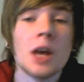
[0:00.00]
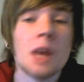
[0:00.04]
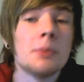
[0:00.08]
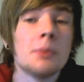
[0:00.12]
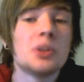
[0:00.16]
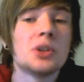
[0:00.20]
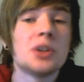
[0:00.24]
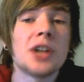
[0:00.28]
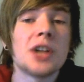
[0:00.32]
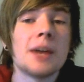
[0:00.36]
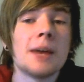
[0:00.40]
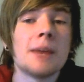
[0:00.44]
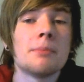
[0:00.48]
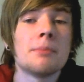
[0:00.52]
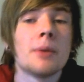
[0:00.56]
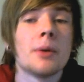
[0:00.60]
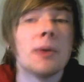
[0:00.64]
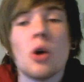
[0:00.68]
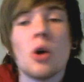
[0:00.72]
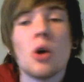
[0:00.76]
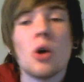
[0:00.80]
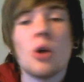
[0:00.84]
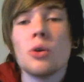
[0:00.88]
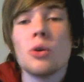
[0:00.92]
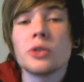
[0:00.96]
Machamp
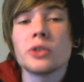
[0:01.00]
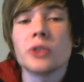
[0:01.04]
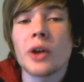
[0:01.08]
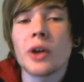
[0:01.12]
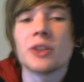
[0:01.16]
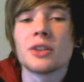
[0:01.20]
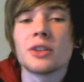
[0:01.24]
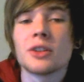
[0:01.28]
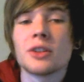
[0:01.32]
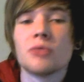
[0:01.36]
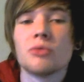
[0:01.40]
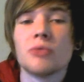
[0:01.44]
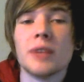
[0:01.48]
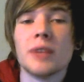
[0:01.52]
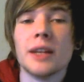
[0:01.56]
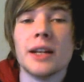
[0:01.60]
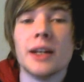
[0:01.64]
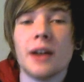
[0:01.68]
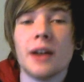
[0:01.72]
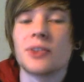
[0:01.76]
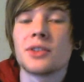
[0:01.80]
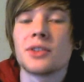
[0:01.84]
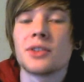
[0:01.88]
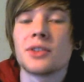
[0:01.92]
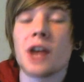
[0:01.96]
also has a really
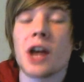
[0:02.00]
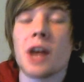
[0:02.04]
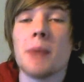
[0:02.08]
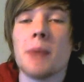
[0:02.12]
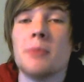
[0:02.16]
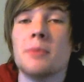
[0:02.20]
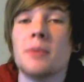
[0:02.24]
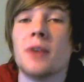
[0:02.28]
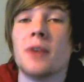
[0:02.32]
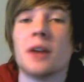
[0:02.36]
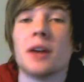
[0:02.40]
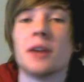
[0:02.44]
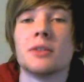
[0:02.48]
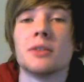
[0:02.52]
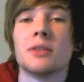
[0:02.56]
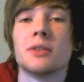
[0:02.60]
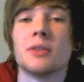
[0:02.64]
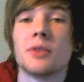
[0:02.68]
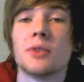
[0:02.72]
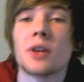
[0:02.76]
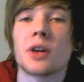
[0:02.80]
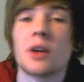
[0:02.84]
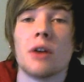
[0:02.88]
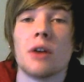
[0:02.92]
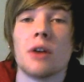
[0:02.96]
nice type advantage
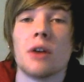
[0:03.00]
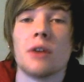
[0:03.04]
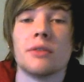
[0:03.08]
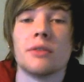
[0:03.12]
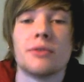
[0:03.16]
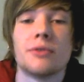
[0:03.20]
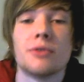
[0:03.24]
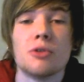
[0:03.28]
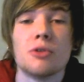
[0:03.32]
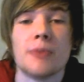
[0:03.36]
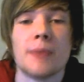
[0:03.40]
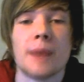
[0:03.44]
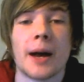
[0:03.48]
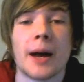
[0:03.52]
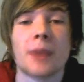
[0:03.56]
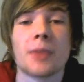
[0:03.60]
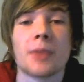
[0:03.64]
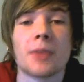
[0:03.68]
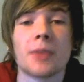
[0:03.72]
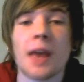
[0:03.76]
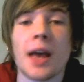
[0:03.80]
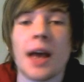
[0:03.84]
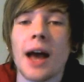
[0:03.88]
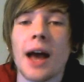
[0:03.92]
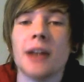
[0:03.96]
for the current
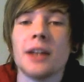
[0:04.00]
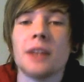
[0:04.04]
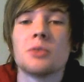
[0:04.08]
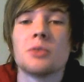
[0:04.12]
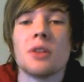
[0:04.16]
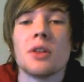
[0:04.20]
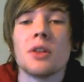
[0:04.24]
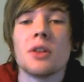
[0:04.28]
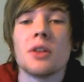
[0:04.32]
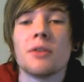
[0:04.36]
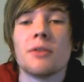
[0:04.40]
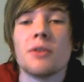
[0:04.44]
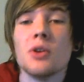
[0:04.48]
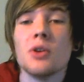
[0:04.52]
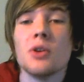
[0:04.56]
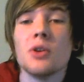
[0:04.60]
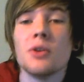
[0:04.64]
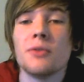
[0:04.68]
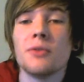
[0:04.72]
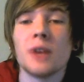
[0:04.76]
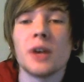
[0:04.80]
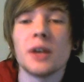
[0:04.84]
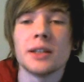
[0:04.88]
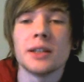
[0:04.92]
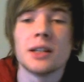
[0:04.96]
format, and is one of the few
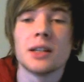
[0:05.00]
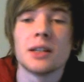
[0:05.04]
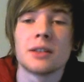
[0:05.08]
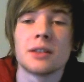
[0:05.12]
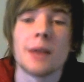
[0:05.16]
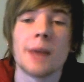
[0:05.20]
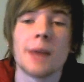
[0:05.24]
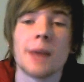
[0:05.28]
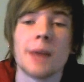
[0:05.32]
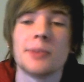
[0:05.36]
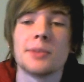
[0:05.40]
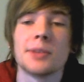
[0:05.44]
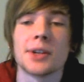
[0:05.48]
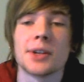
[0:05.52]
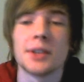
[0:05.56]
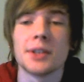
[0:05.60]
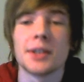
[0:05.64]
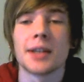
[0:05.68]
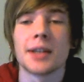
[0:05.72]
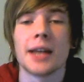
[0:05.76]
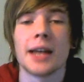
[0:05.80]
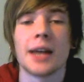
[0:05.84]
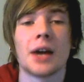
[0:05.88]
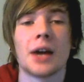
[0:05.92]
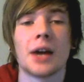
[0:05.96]
fighting types that can
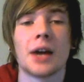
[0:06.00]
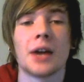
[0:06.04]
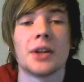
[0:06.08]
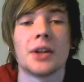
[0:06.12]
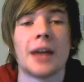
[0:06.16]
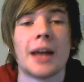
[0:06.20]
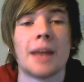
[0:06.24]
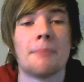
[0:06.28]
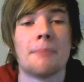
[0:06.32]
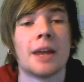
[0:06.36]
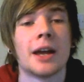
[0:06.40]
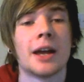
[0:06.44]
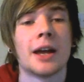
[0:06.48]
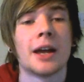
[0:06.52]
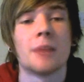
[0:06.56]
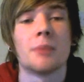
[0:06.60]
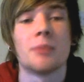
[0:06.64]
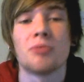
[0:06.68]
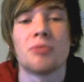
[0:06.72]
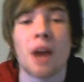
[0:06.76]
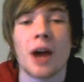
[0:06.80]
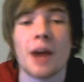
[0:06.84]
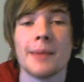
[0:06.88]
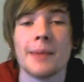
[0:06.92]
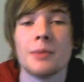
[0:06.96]
take down a Yanmega
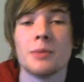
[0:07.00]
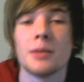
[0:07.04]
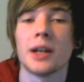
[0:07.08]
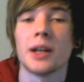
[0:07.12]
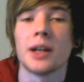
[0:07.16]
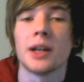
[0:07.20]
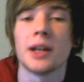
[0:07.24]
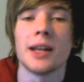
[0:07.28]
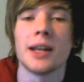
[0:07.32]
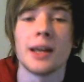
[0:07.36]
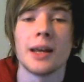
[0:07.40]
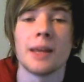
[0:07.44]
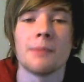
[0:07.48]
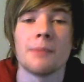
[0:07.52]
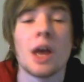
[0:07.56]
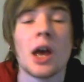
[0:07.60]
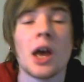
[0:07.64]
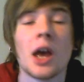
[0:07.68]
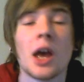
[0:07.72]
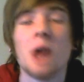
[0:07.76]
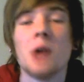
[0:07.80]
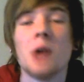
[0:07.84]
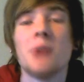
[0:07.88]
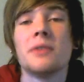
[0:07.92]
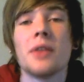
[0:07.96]
Prime in one hit
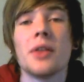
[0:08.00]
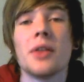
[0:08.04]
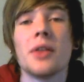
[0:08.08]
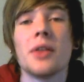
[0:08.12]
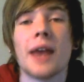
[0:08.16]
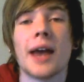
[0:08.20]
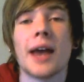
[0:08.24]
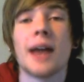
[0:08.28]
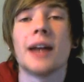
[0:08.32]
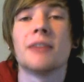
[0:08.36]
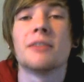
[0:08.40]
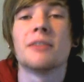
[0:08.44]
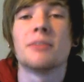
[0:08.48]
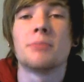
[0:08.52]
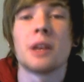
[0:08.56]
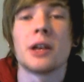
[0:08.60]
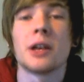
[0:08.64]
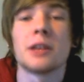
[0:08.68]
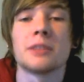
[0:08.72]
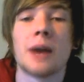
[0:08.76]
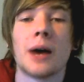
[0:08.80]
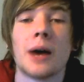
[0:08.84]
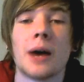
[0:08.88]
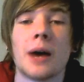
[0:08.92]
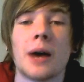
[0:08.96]
without the aid of
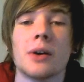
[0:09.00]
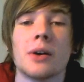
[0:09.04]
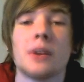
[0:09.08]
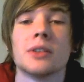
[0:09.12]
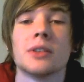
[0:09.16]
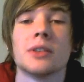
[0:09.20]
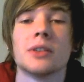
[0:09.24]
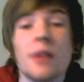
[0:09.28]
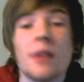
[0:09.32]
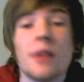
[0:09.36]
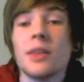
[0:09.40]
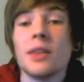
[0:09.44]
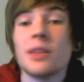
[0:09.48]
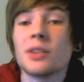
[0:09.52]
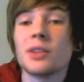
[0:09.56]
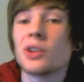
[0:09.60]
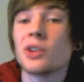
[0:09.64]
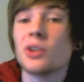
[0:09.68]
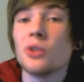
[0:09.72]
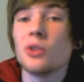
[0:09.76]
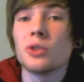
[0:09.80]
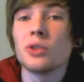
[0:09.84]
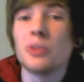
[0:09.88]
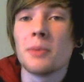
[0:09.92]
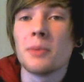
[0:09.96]
plus powers. This
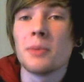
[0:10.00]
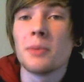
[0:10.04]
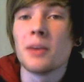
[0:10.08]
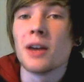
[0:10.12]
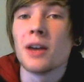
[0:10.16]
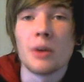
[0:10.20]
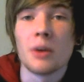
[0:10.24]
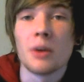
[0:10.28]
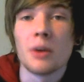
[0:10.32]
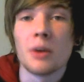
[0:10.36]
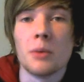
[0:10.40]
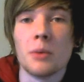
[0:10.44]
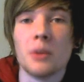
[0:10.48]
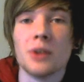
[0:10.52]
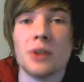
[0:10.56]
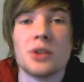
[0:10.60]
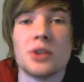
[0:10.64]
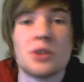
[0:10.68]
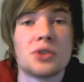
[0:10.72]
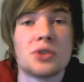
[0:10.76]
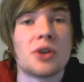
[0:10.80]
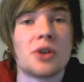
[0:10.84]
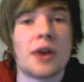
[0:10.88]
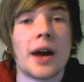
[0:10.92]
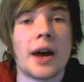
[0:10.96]
could also be a fun one
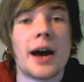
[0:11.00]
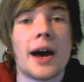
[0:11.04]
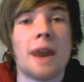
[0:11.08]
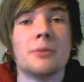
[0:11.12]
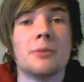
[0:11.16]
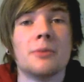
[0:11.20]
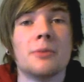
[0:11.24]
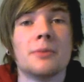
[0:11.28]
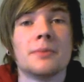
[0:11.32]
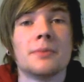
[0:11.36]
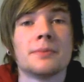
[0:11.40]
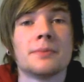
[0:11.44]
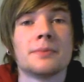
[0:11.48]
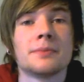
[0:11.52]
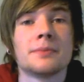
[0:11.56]
to try out.